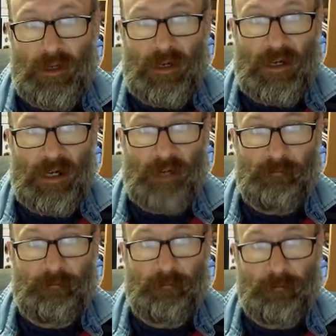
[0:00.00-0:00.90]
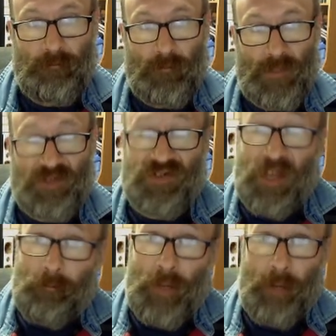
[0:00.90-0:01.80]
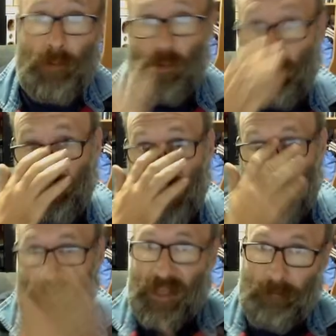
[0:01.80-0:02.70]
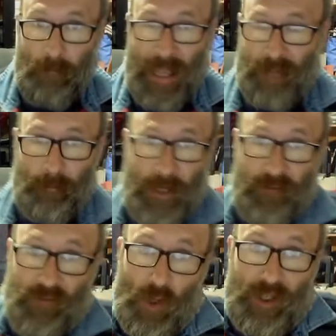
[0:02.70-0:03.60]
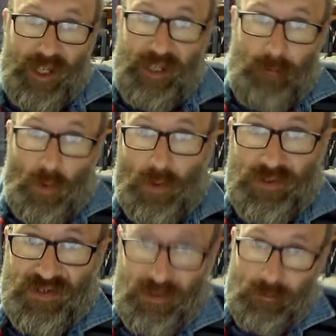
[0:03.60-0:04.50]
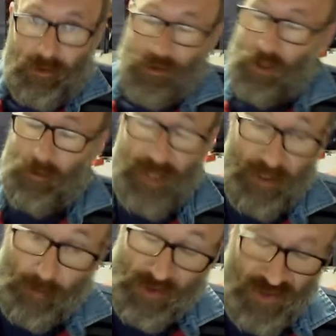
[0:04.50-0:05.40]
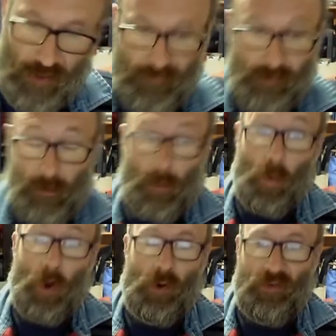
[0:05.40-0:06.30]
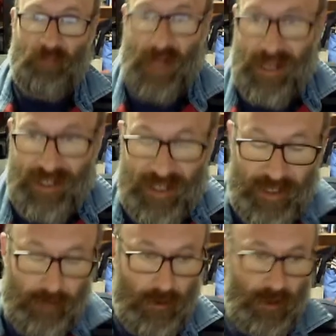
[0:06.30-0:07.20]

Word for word: Um, some people will say their Mac butterfly keyboards. I know I'm getting myself into a world of pain here.